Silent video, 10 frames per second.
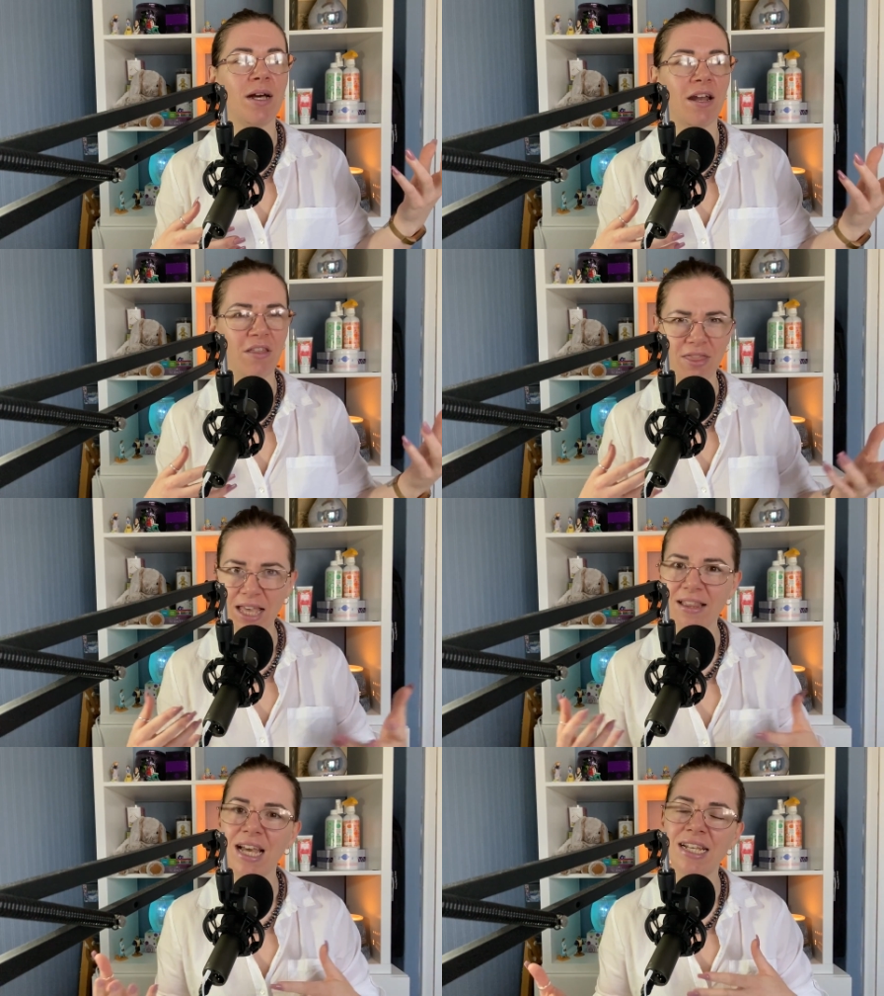I
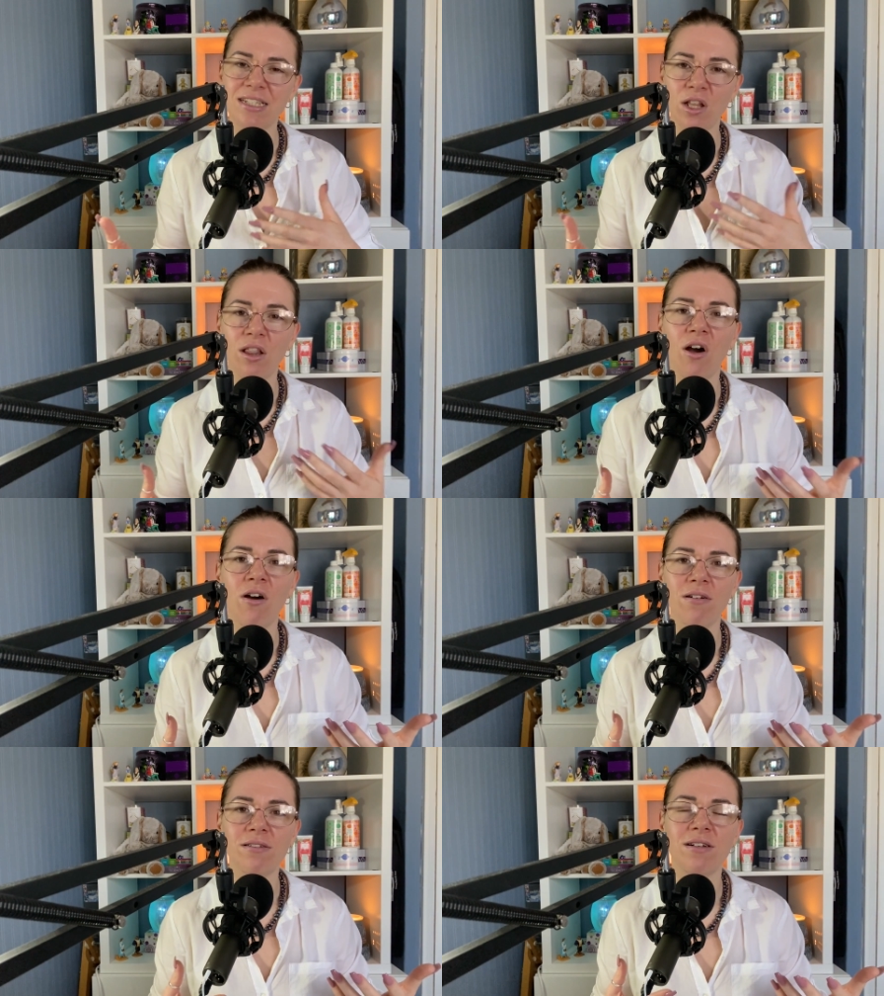think that is a
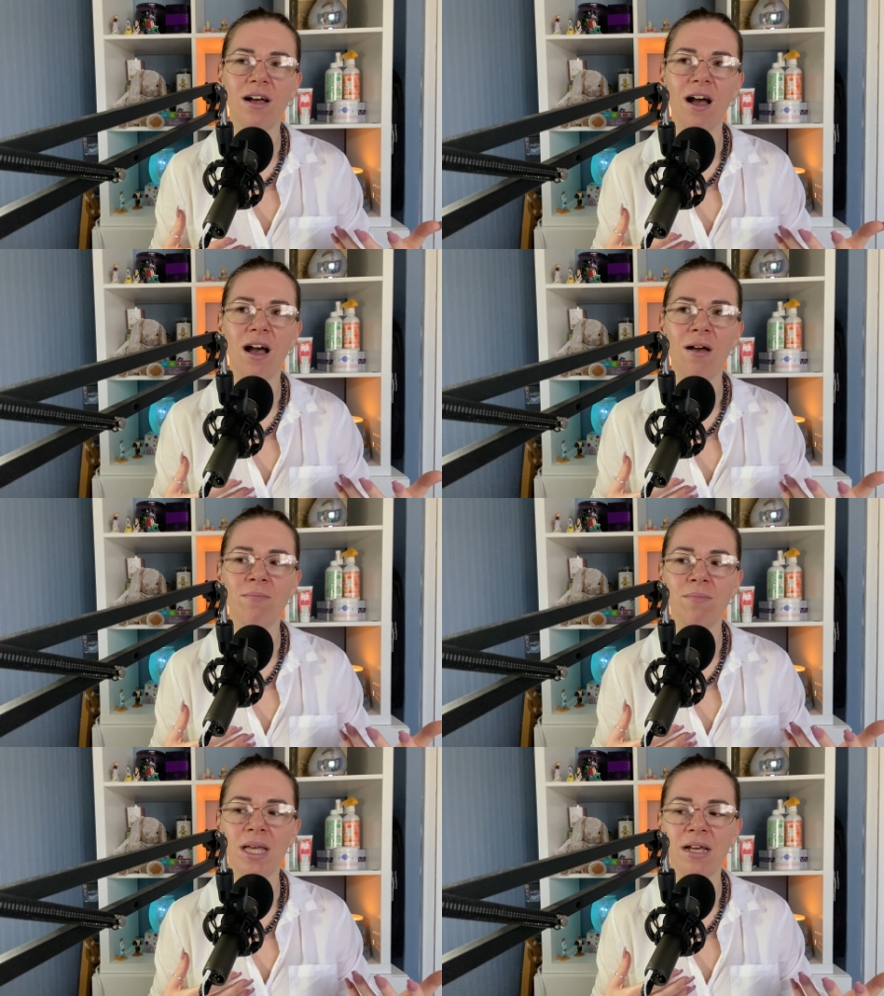lot.
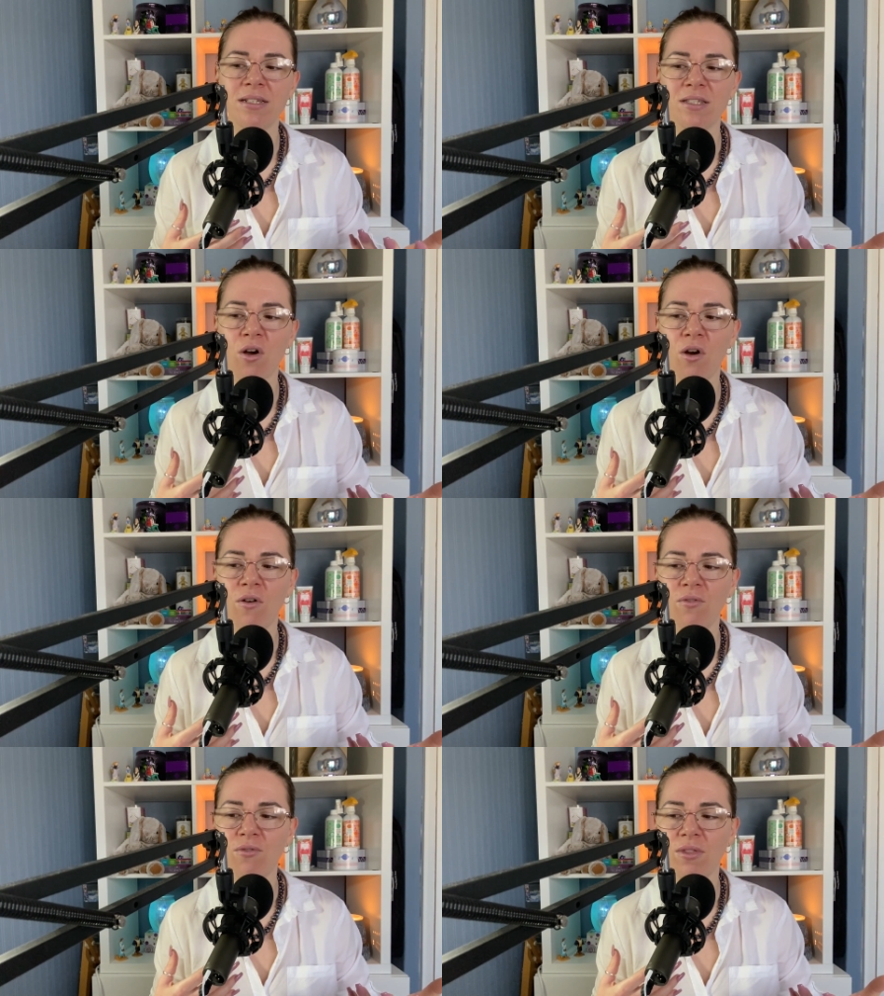Because
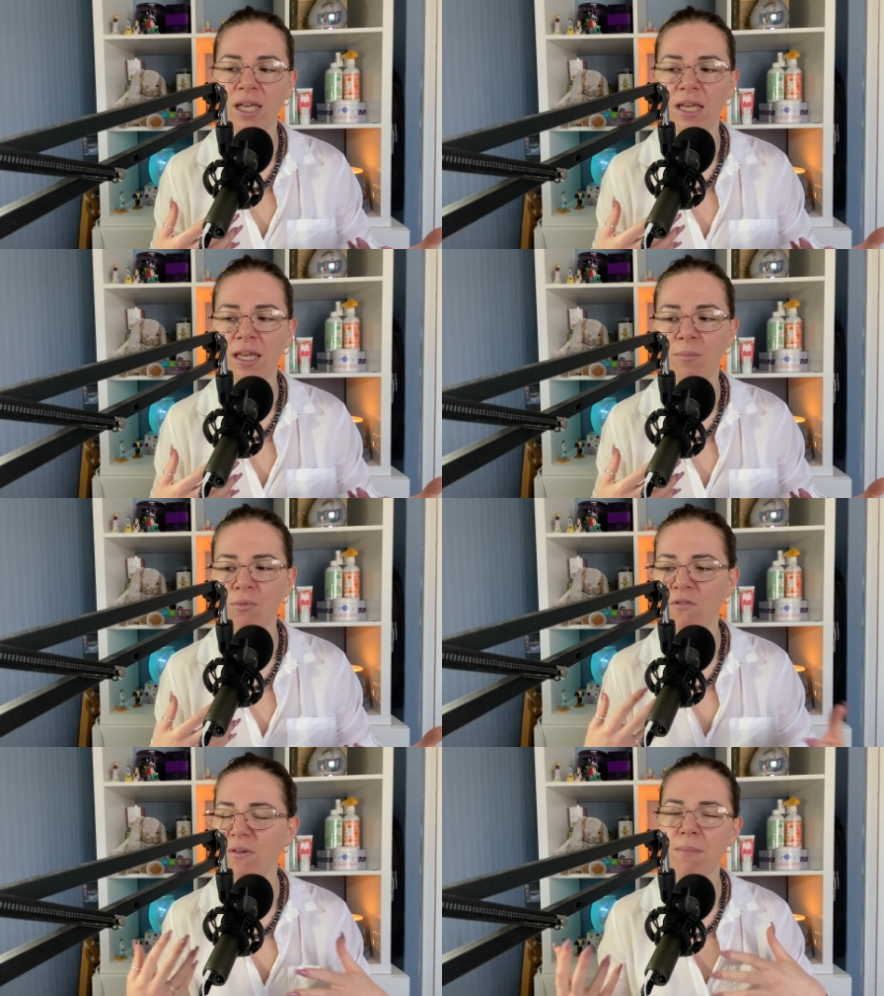of the
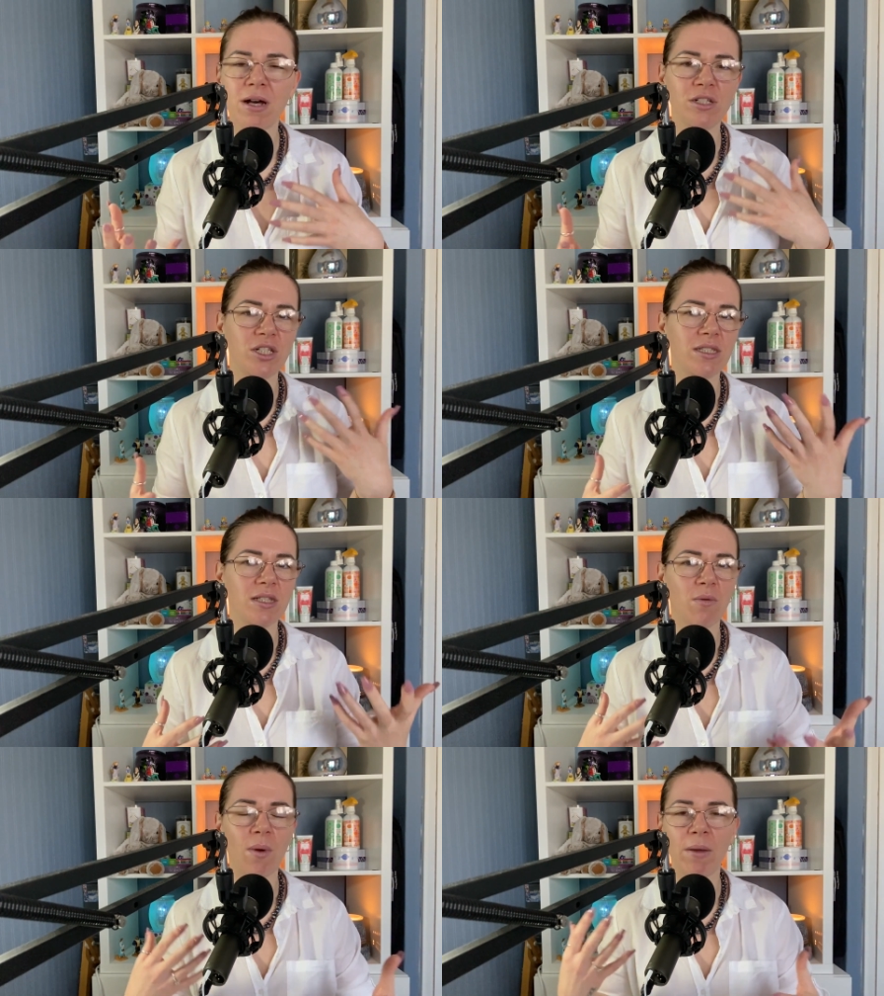profit margins
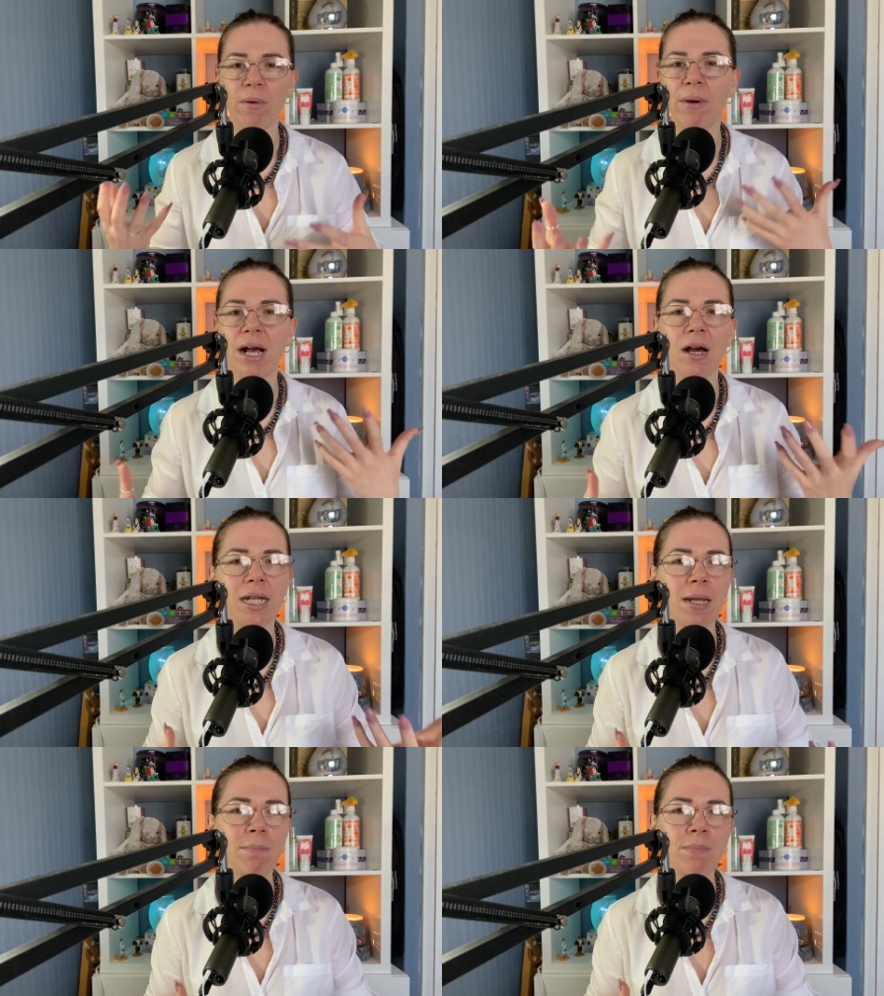and the way we work
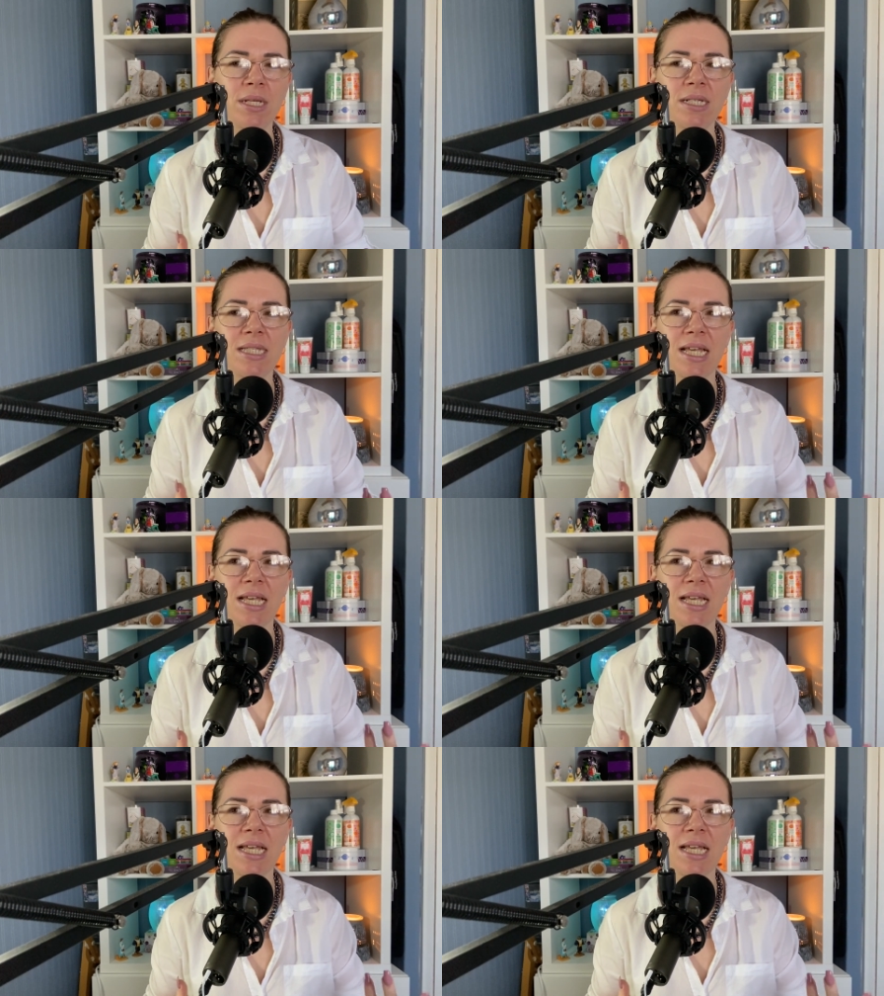on numbers,